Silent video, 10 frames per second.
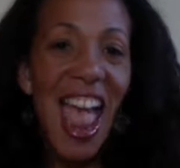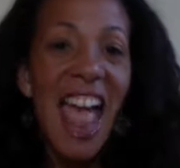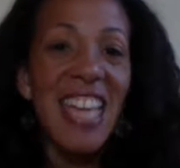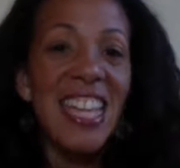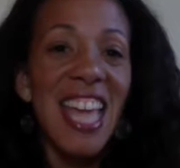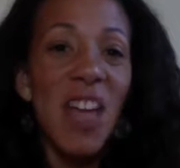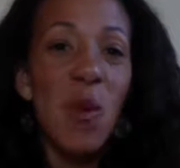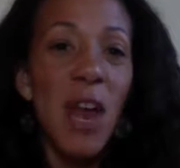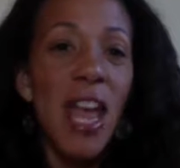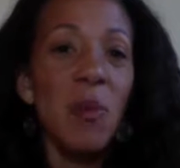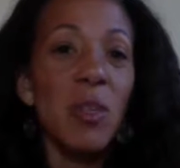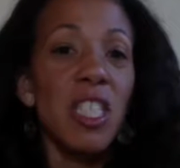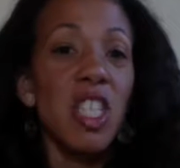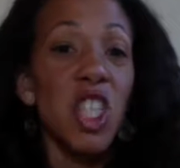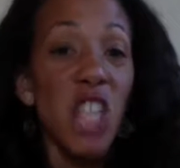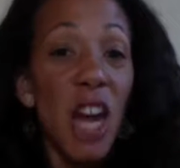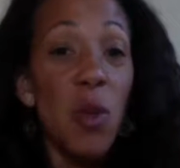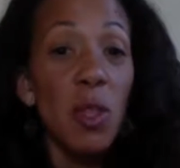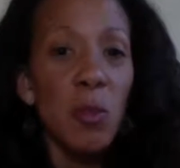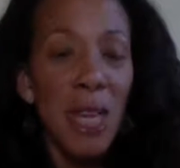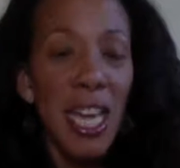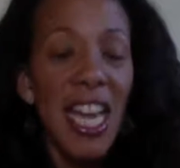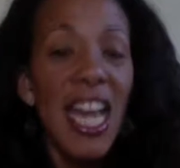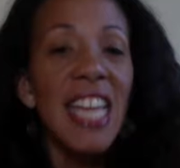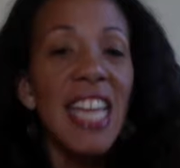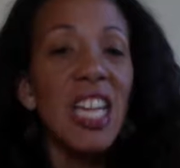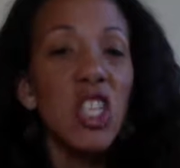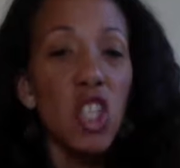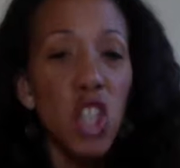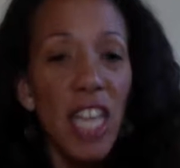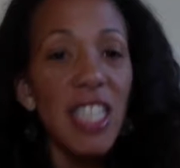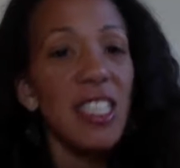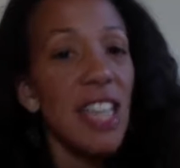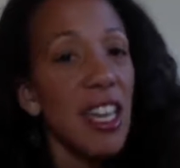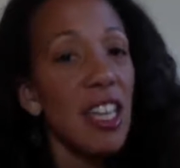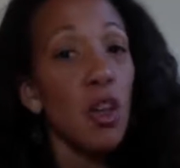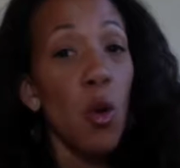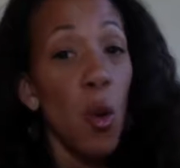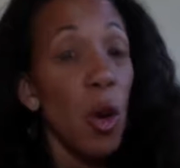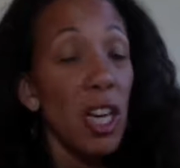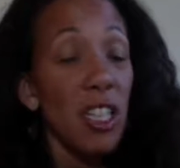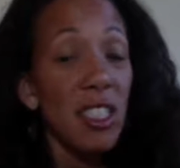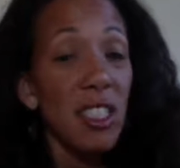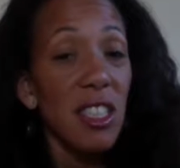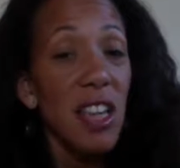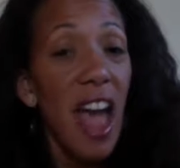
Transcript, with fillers: and they were able to share with me that just taking the course